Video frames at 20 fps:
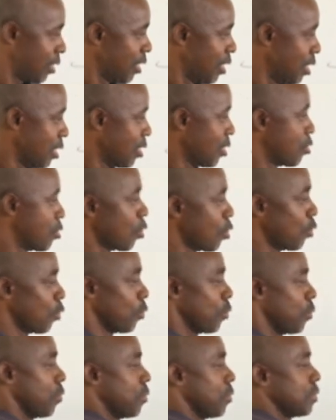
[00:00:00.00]

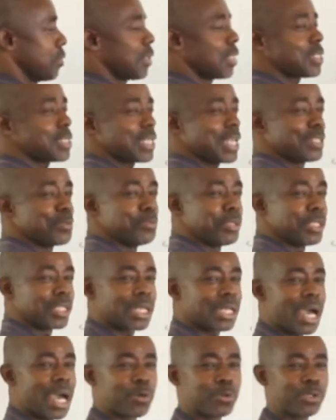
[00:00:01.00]
So this can be
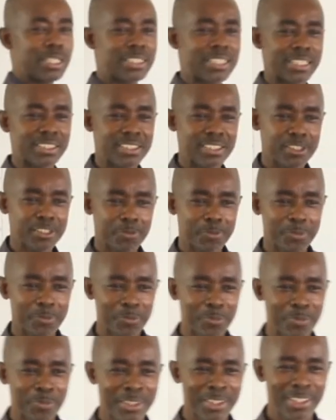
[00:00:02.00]
calculated.
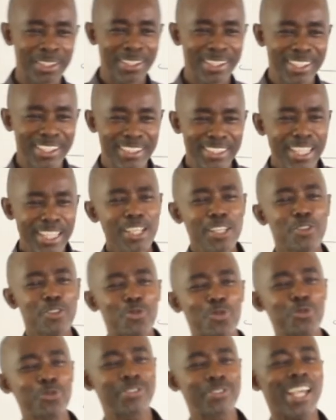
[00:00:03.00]
This is to
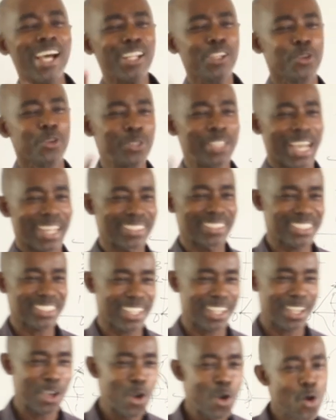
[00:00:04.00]
tell you that
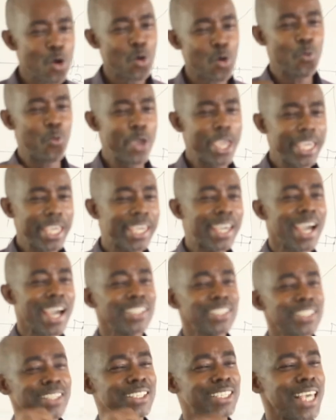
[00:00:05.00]
we can
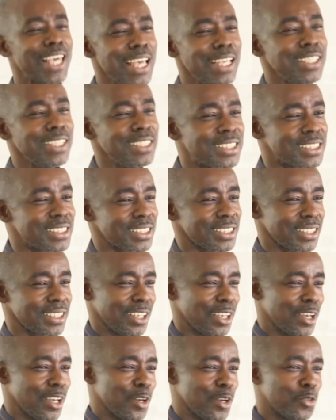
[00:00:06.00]
change
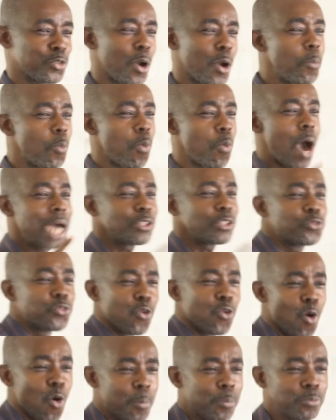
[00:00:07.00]
from one
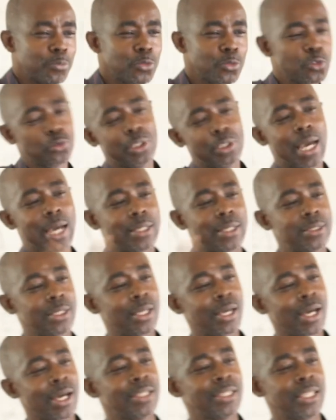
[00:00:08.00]
form to the
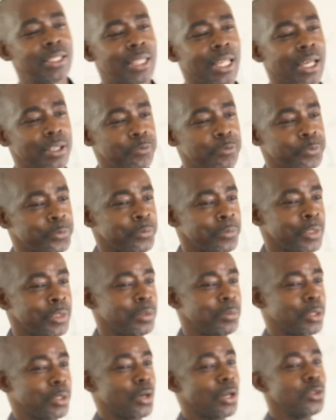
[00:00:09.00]
another.
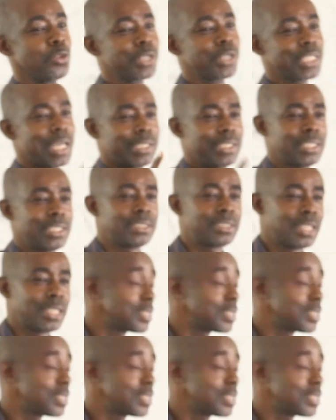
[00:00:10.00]
You're looking at this.